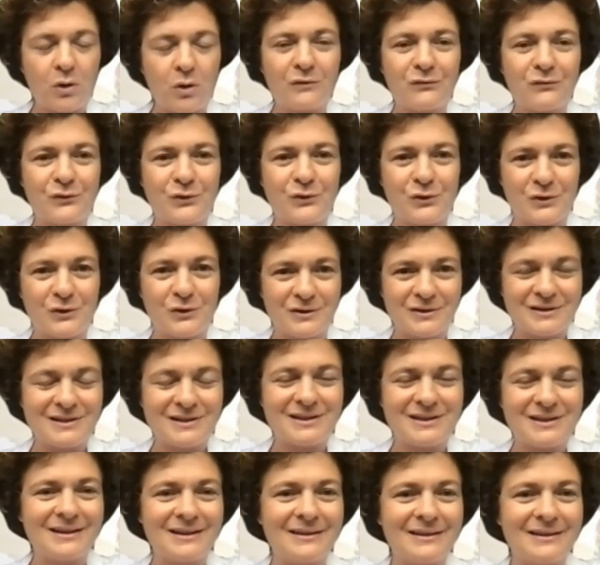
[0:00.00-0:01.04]
of course,
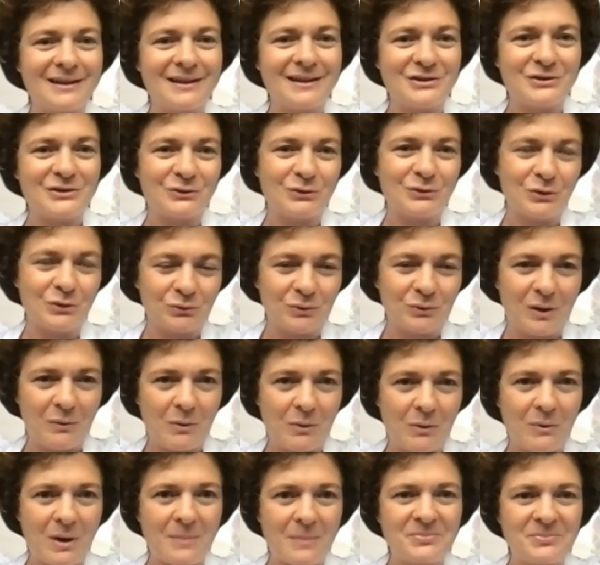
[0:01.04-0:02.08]
they should go to our
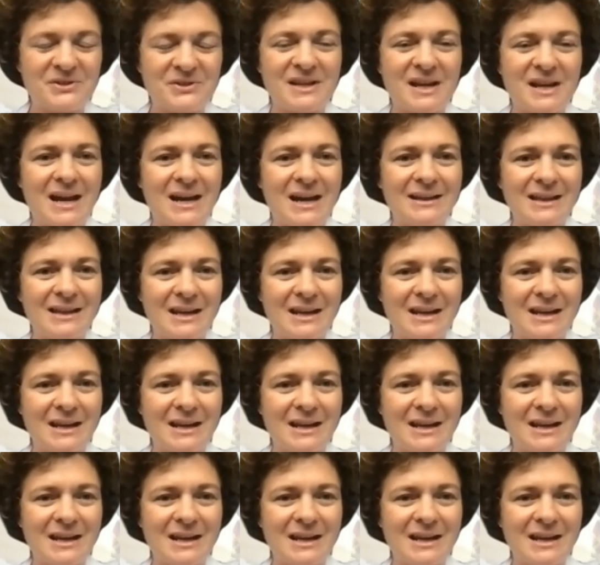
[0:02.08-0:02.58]
website.